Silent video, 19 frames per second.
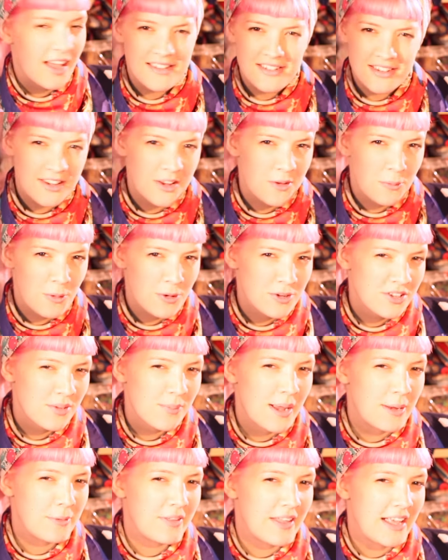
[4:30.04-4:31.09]
I don't know what to
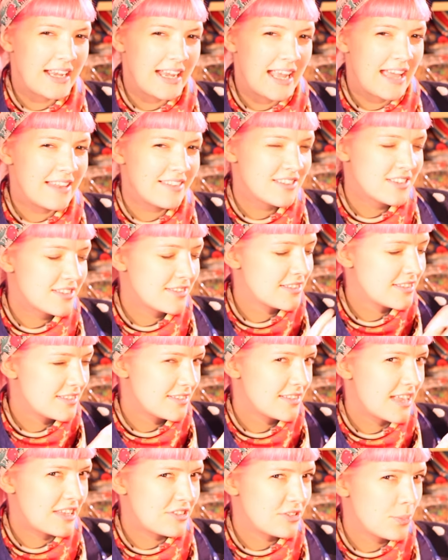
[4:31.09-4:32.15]
make with that yet.
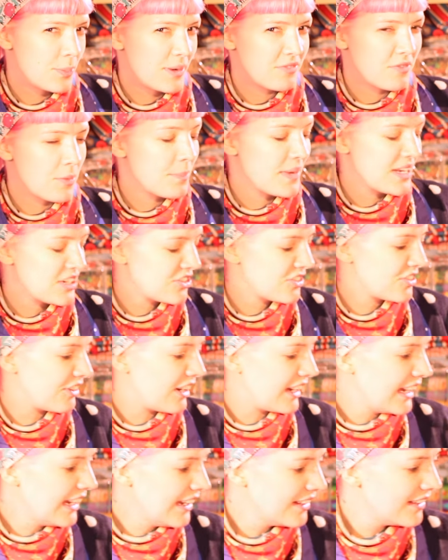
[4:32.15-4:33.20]
That's a bit of a
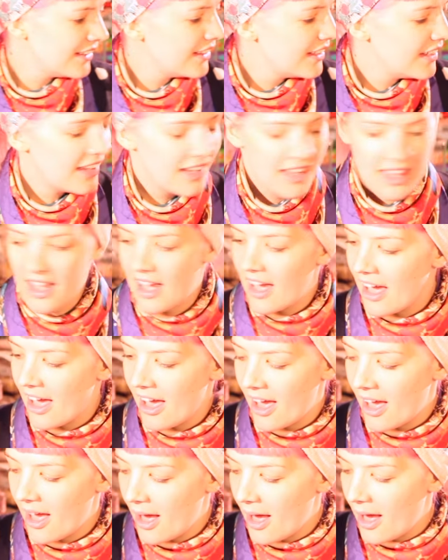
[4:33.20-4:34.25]
mystery.
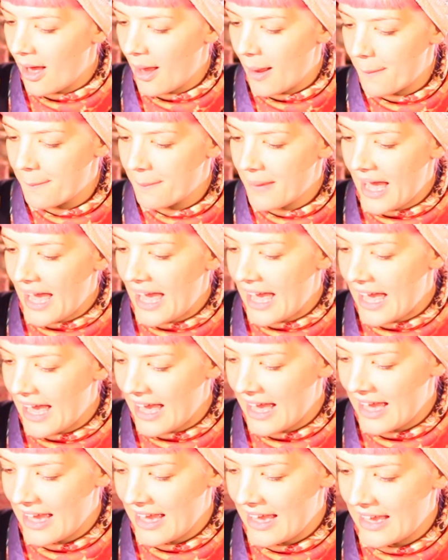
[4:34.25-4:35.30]

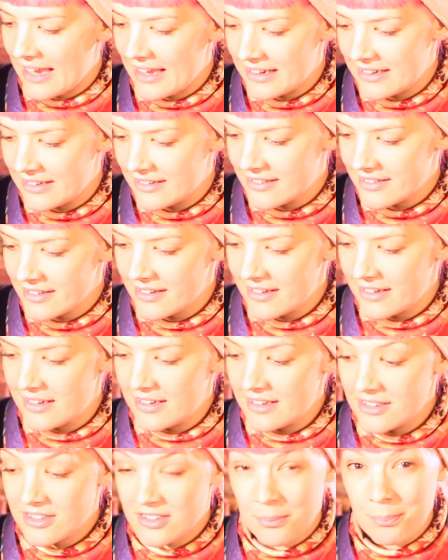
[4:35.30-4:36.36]
And
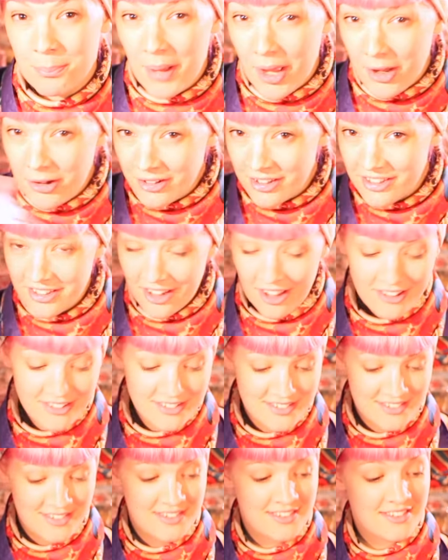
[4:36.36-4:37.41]
some polka
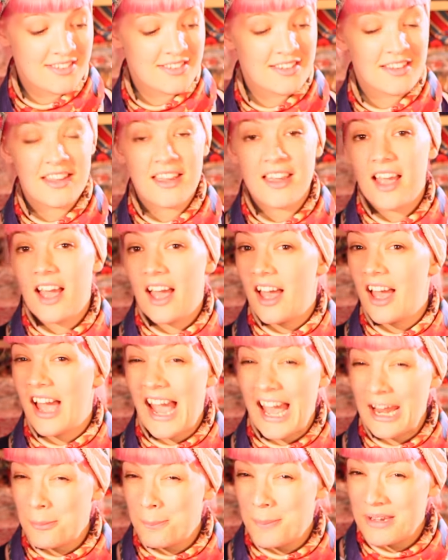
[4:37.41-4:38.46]
dots. I
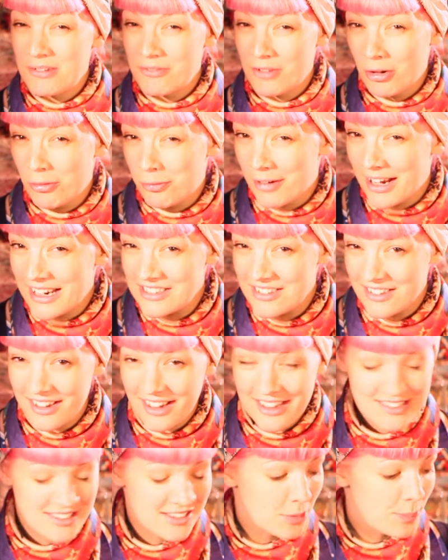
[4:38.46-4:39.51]
had a bit of a crazy
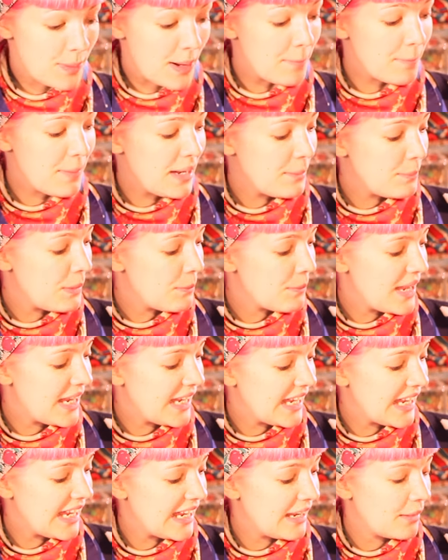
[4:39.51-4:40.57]
idea about maybe
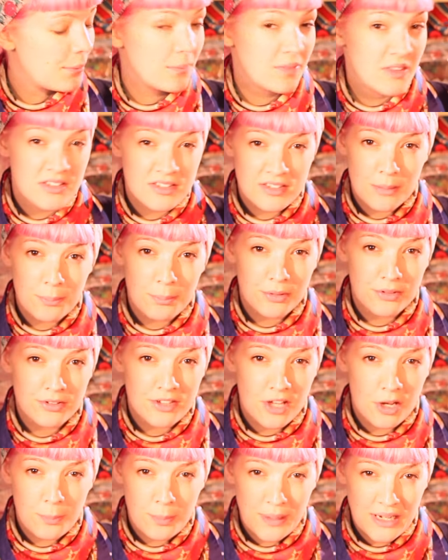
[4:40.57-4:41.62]
making the Simple
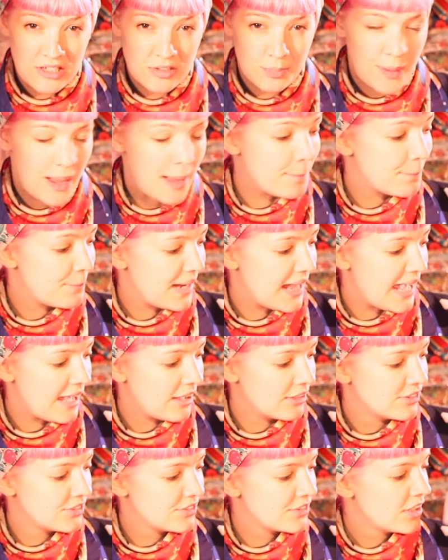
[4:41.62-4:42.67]
Sew Peter Pan
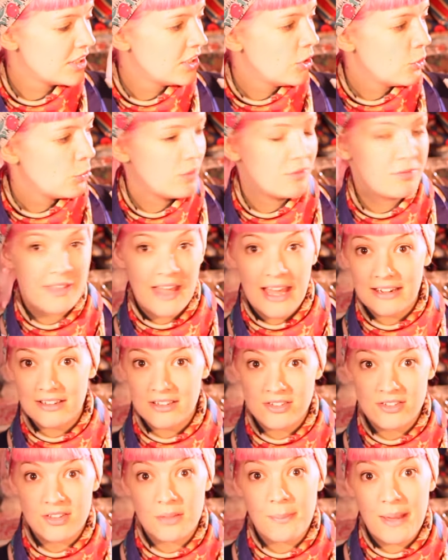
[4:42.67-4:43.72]
blouse with that
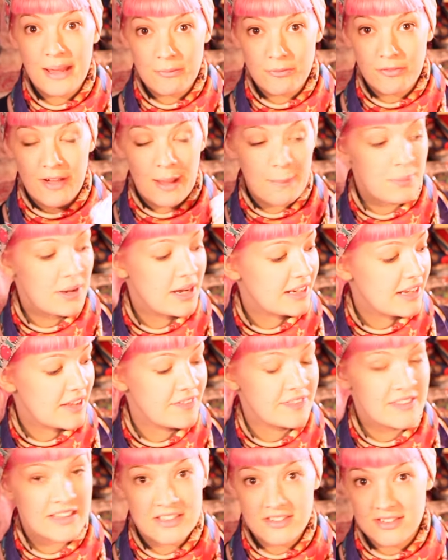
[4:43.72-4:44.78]
as the main fabric
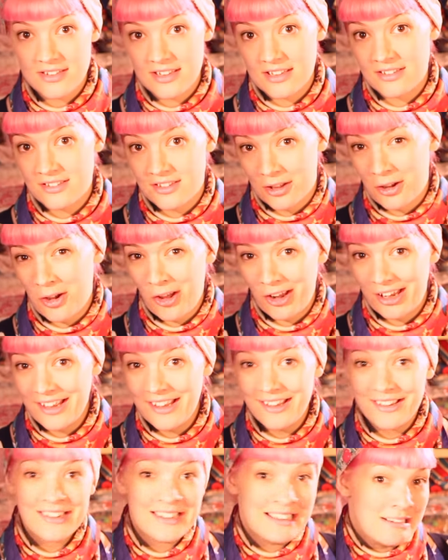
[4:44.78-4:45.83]
and this as the
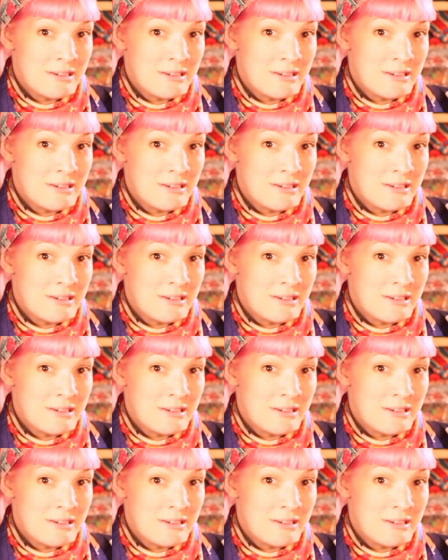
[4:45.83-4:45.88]
collar.